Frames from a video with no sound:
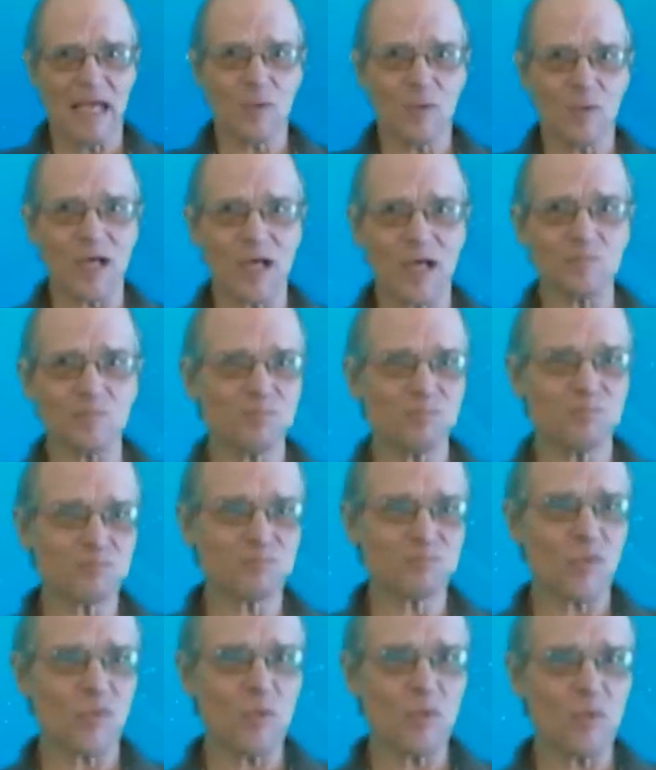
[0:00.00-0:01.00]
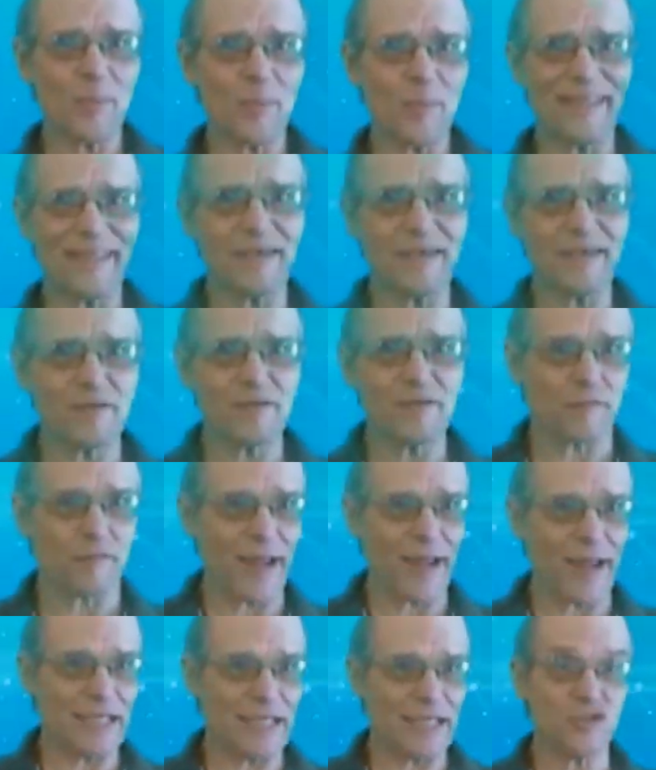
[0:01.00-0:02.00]
Well, when we think of the
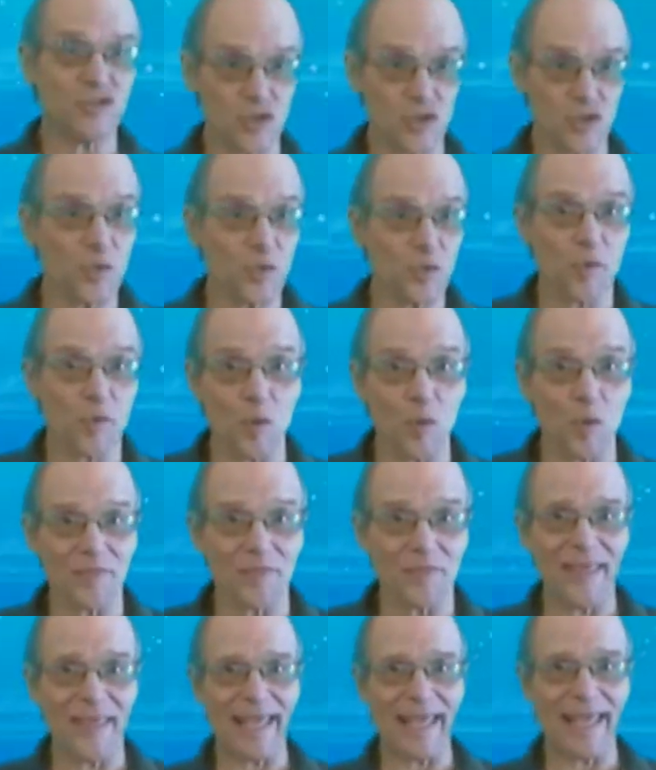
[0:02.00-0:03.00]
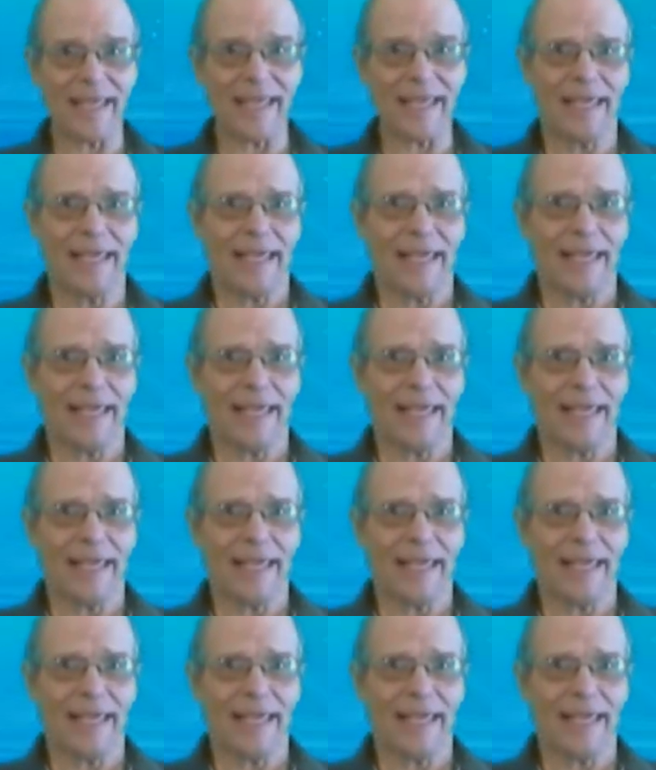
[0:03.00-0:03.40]
phrase doing your own thing,